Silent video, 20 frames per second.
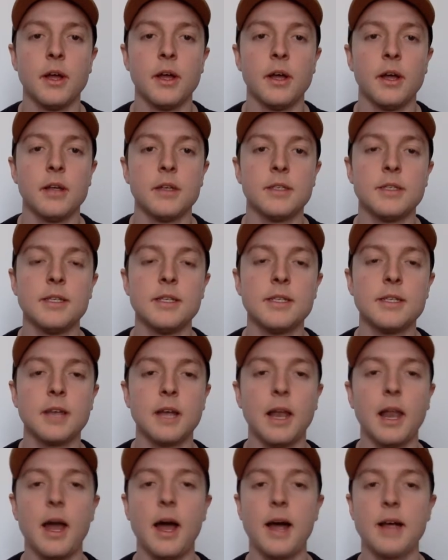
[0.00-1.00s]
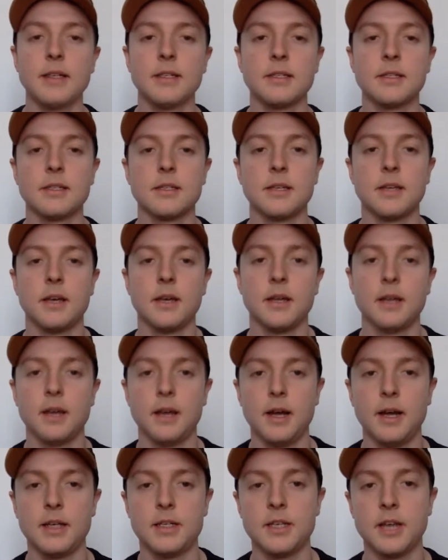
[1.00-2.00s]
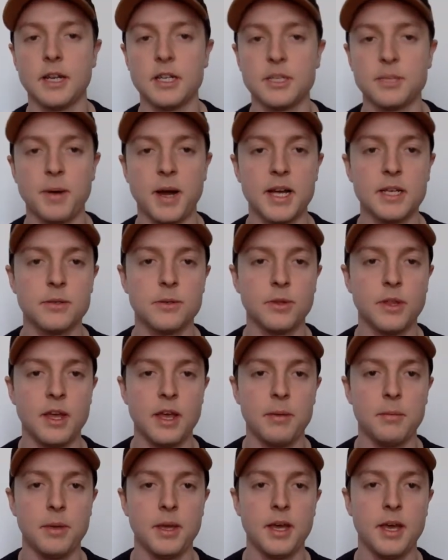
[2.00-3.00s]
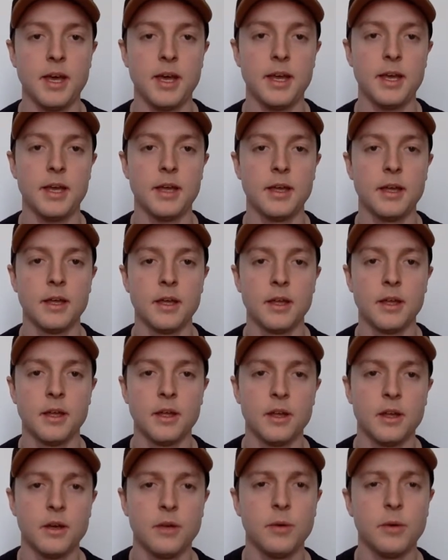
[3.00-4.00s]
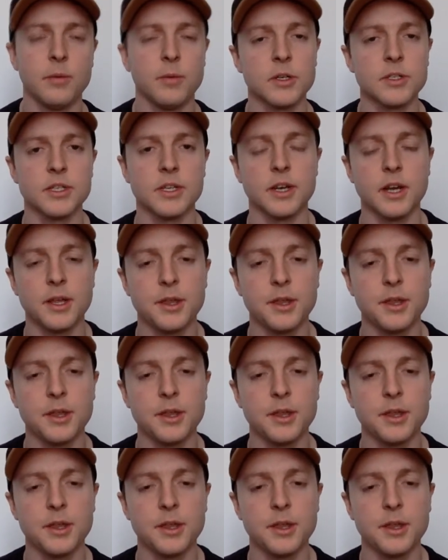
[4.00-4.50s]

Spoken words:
since I last touched base with the NBA, when was it?